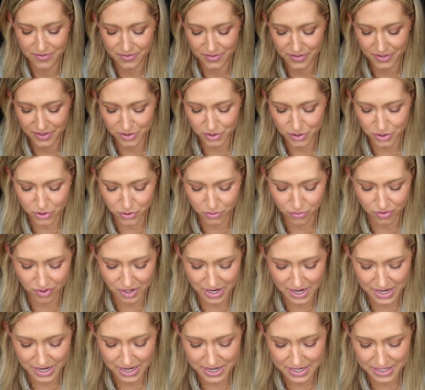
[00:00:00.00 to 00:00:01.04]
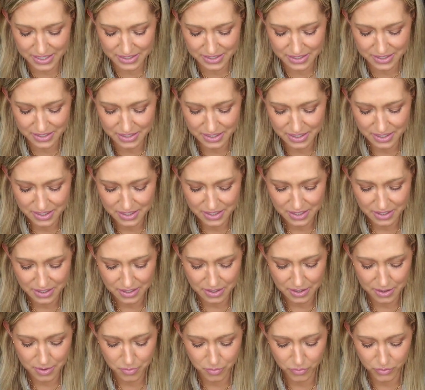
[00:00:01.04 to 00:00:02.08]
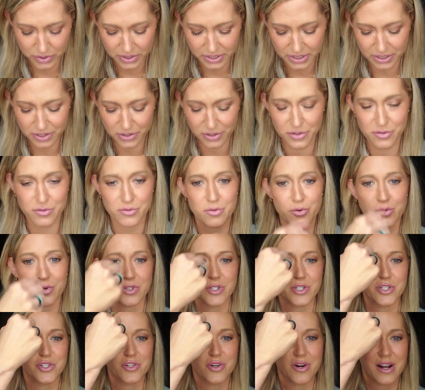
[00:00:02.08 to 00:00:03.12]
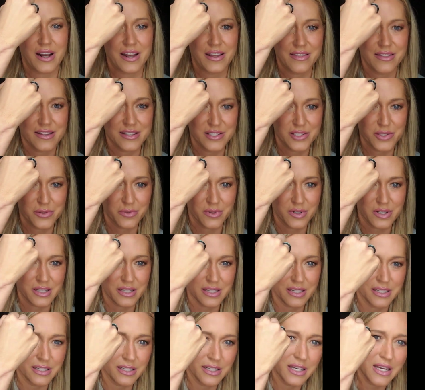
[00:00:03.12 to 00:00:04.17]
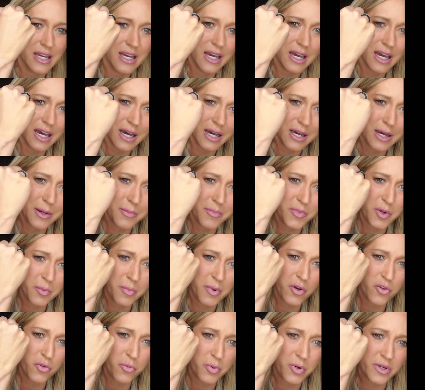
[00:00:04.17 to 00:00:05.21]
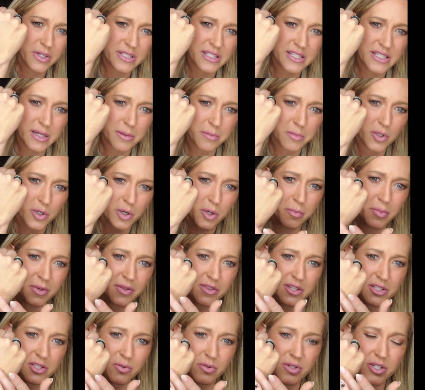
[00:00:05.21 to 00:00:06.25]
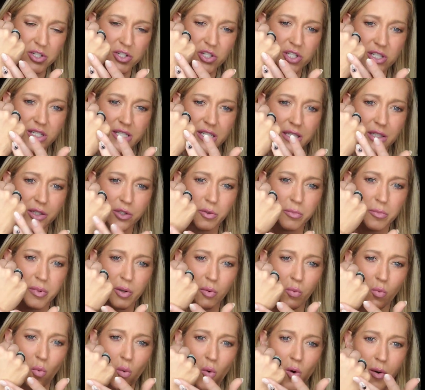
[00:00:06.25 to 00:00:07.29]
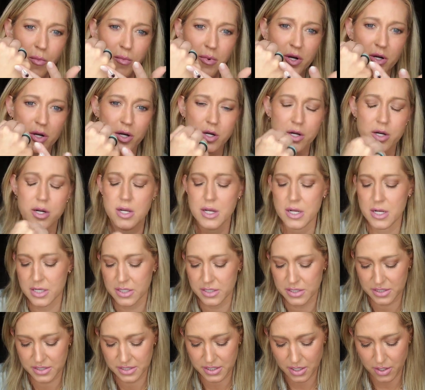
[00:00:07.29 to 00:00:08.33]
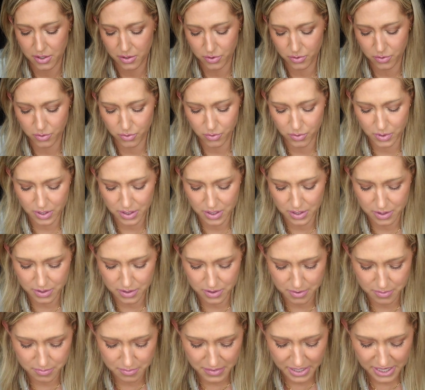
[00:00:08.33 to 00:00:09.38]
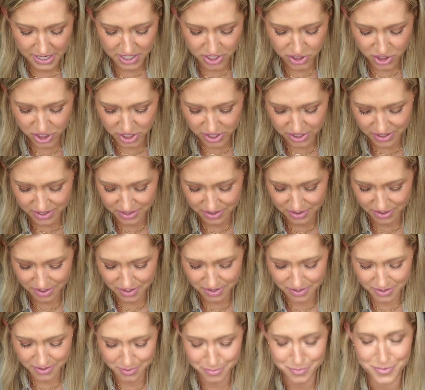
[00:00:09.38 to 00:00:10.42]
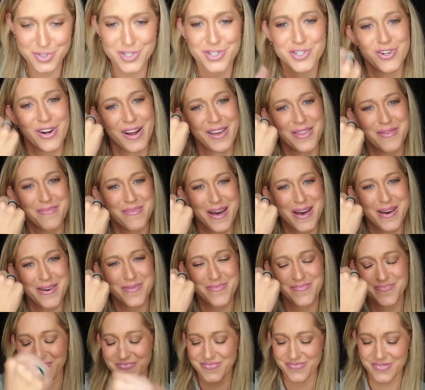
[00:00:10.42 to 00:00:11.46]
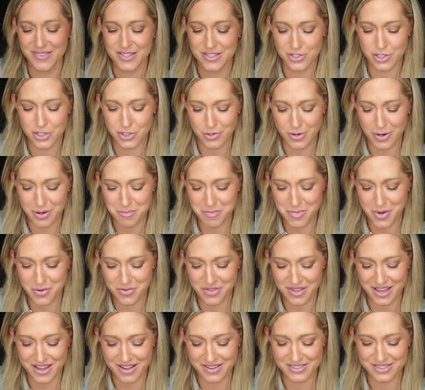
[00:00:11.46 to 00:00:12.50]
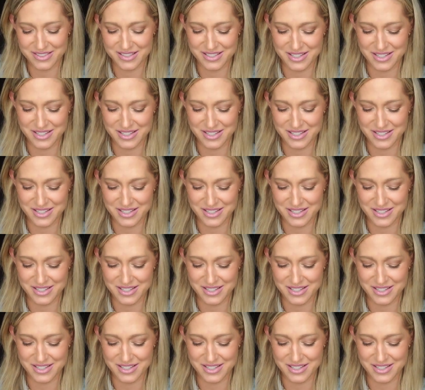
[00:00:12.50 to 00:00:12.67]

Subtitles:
Feels great. I'm really looking forward to trying this one. They're both pretty similar, but this one is just a little bit warmer. So anxious to try them out, to try them both out.